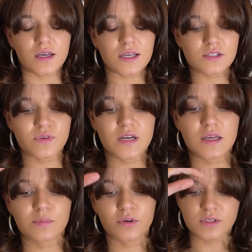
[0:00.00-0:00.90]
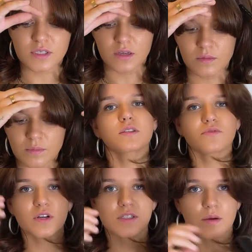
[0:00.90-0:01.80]
is really important because,
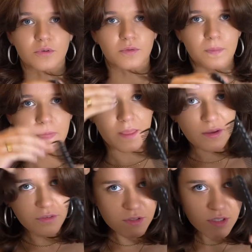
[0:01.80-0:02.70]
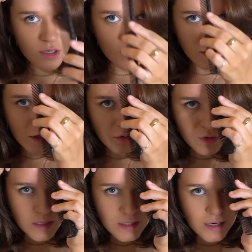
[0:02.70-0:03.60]
for example, if you took a
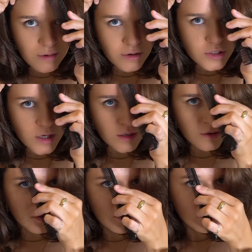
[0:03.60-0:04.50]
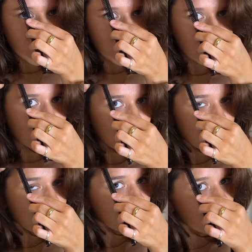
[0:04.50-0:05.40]
really narrow triangle like
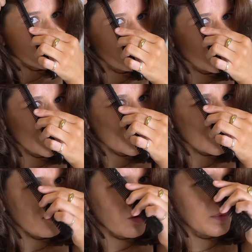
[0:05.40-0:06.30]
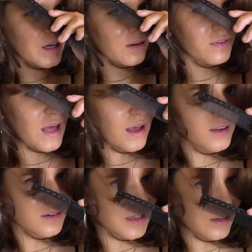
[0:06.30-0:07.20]
this, when I say narrow I mean like flat,
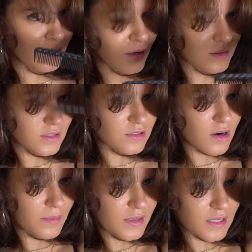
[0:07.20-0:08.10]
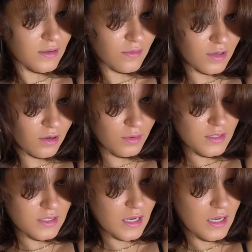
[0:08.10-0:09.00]
I don't really know how to describe this, I never know what
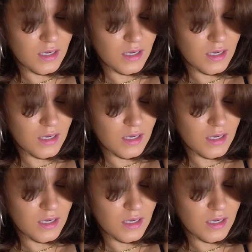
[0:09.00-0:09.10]
to say